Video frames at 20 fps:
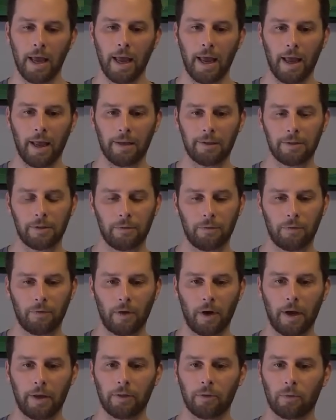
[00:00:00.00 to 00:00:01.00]
And to
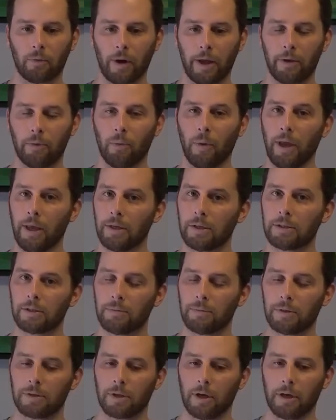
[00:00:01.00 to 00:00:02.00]
find the right ways to
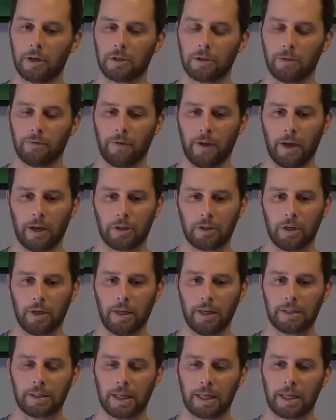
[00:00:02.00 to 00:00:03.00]
massage the fascia,
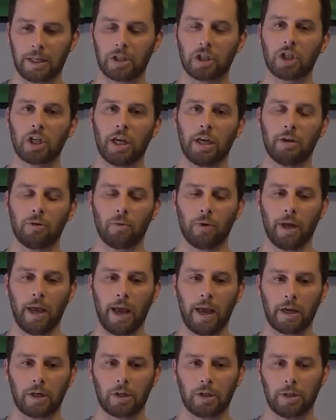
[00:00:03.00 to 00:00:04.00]
it's like a chain
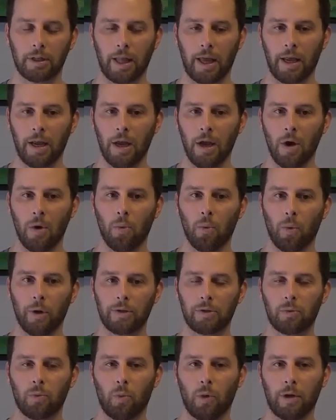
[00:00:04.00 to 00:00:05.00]
reaction that
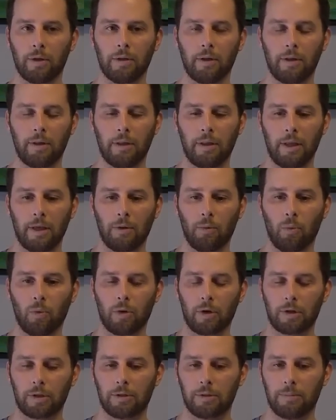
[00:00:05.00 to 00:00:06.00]
once one thing
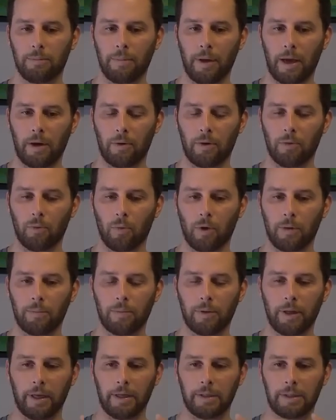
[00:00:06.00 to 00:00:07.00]
works better in one
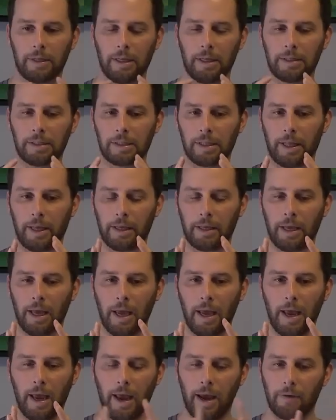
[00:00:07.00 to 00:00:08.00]
place, it's like
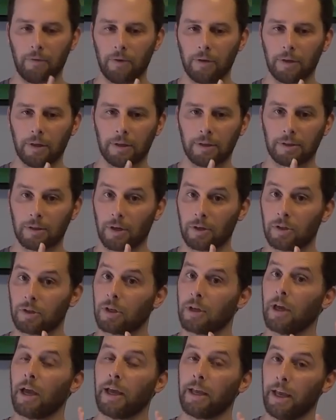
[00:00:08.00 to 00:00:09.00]
everything starts
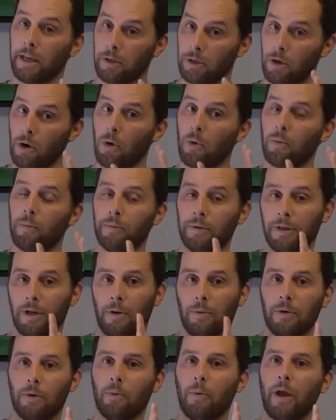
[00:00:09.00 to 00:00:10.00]
to, again, go, you
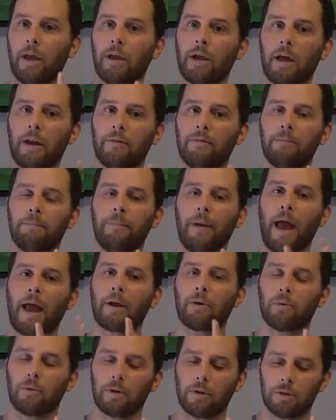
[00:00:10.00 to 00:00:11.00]
know, in a way kind of
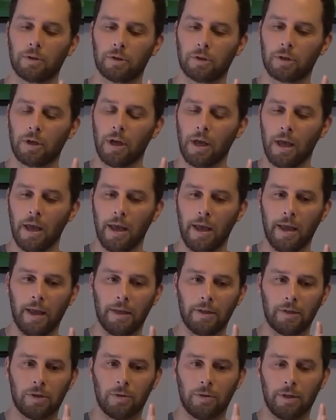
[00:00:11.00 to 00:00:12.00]
backwards
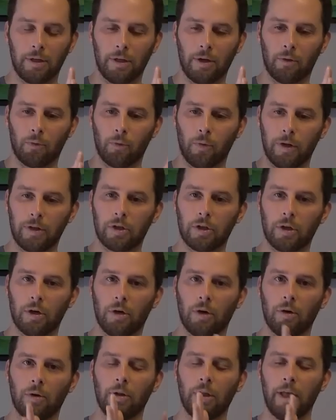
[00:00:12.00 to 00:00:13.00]
into the
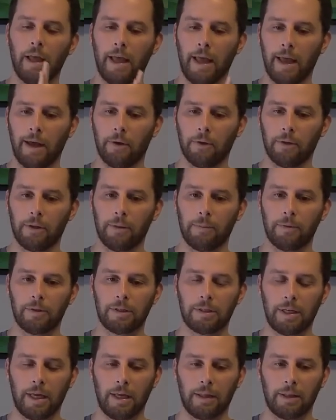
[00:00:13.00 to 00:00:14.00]
original healthy
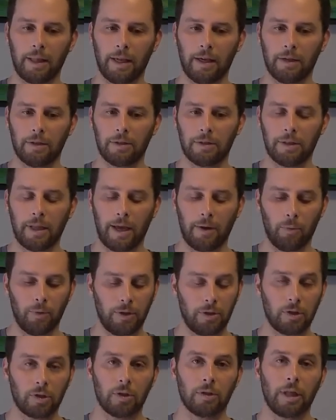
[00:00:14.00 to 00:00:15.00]
state
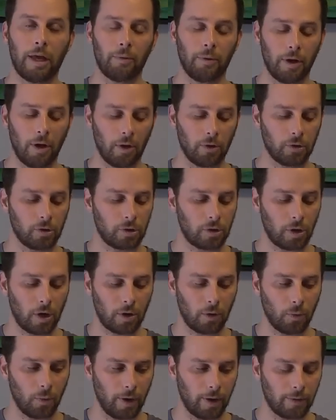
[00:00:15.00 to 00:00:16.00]
that we all
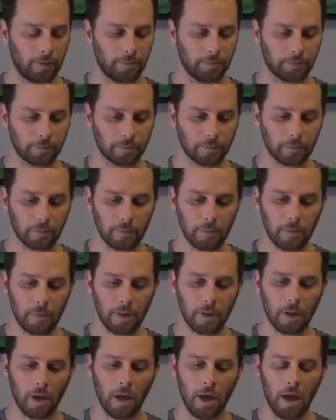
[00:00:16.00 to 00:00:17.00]
start with.
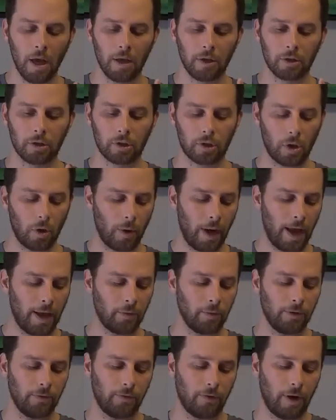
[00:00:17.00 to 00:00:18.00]
So how
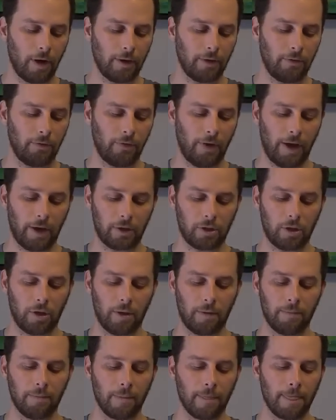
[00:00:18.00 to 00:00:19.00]
do we find the
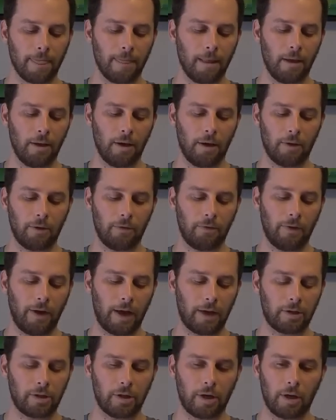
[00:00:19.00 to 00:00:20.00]
fascia? You know, the
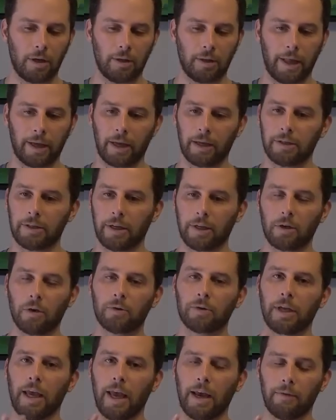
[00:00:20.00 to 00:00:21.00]
fascia, like I said,
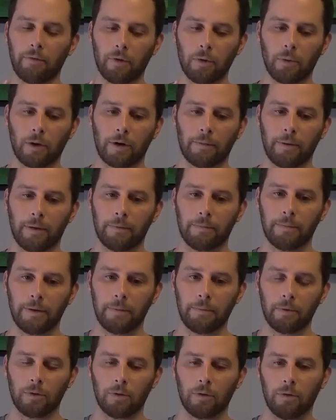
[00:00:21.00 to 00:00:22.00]
goes everywhere, but
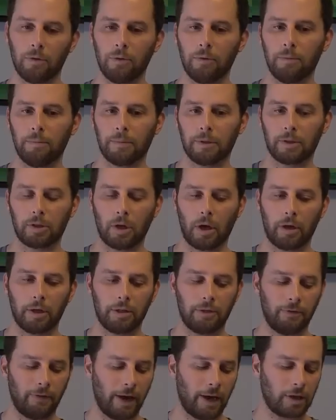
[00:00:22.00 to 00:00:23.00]
people who
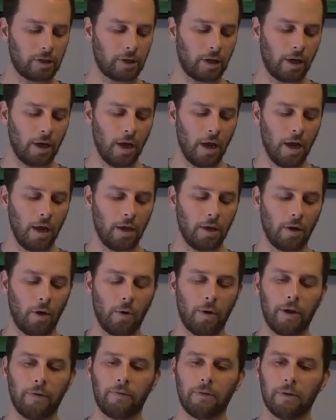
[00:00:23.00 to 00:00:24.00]
massage fascia, you know,
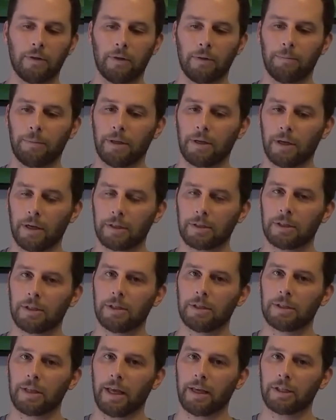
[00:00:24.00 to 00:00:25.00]
if because it
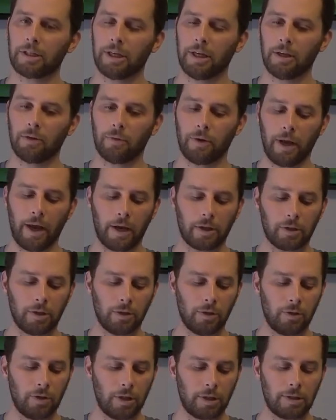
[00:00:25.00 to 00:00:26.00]
is that chain reaction,
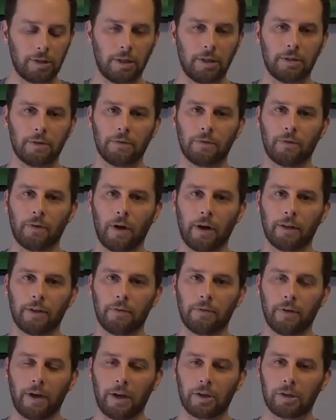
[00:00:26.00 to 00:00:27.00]
you just need to find
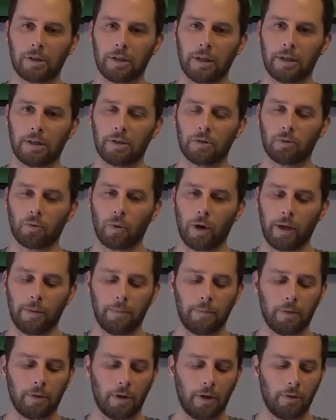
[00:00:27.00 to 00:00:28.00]
the fascia that is
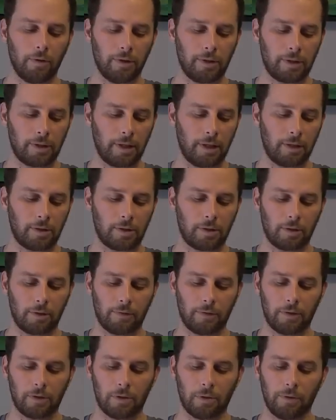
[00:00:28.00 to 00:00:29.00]
right below the skin
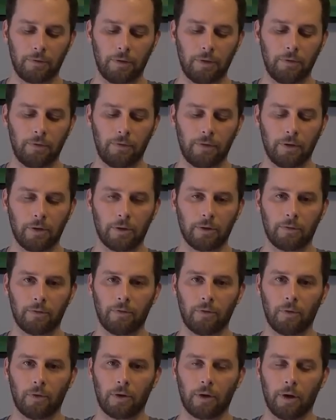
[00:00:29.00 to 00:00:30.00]
surface. So if you feel your
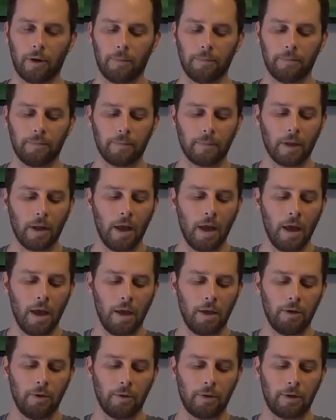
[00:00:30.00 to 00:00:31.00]
forearm,
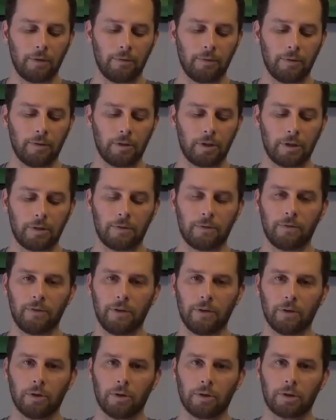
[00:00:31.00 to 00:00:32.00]
you can just
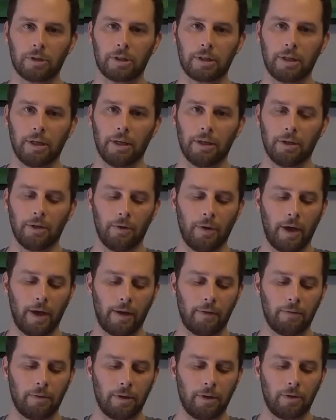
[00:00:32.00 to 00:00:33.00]
feel your skin. You
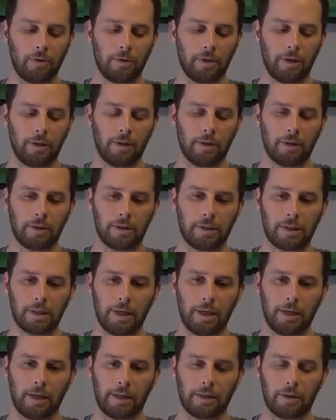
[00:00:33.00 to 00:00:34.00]
have literally the
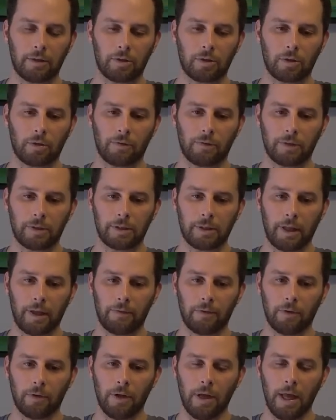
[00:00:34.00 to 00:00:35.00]
skin at the surface
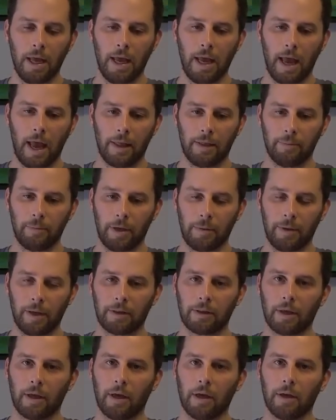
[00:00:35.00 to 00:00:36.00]
level, and then maybe
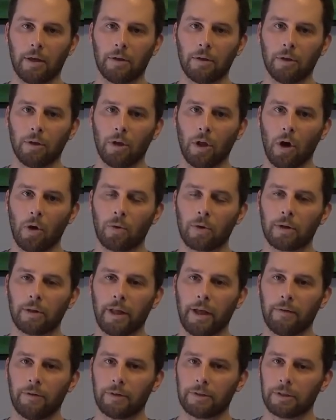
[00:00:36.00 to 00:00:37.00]
at the lower
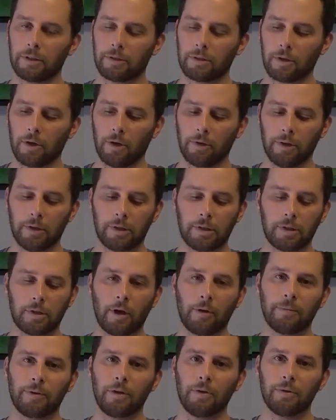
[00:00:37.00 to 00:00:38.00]
levels, it's called the
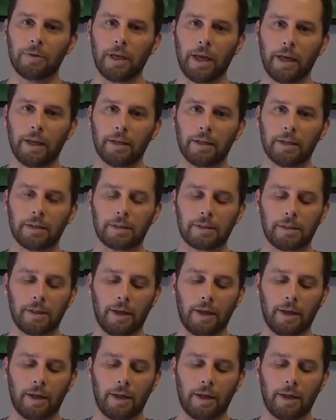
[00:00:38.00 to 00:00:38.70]
subcutaneous